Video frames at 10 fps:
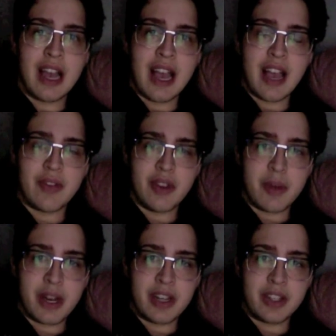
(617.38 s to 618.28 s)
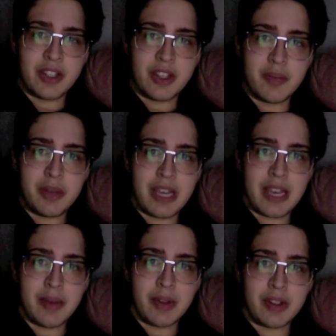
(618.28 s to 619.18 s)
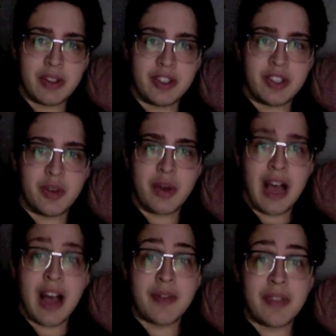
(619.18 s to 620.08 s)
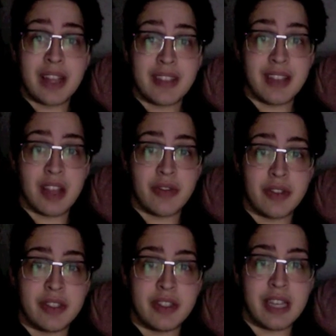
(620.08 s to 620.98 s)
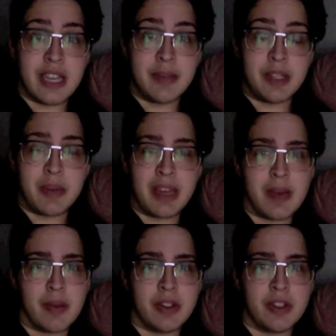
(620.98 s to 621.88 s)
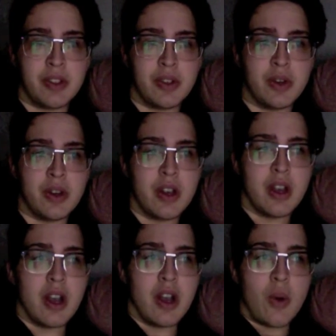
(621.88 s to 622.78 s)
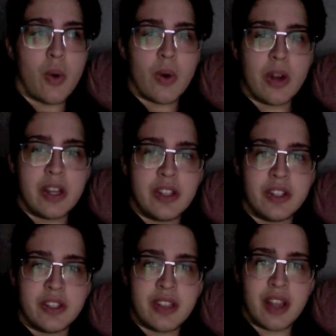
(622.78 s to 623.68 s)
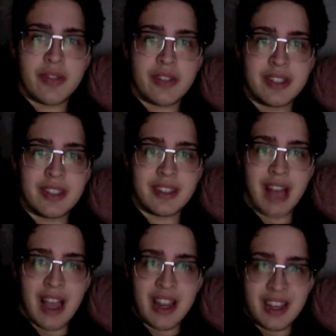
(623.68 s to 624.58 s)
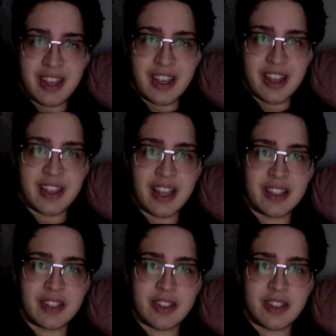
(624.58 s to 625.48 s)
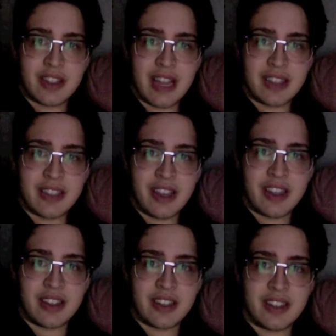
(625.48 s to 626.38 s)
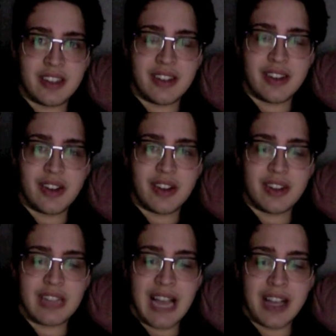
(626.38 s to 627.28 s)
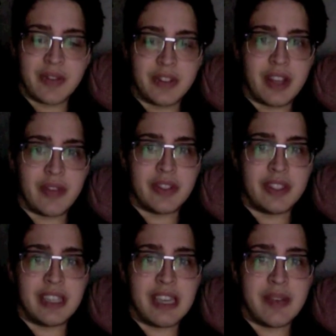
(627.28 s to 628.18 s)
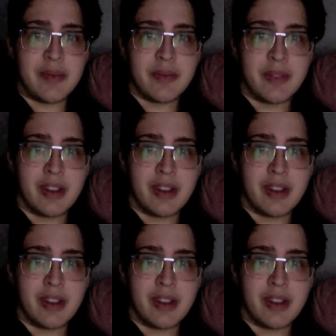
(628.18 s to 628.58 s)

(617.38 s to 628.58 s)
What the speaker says: Everybody should be able to have that self-esteem to be able to orient yourself in society, and that's it. Lack of self-esteem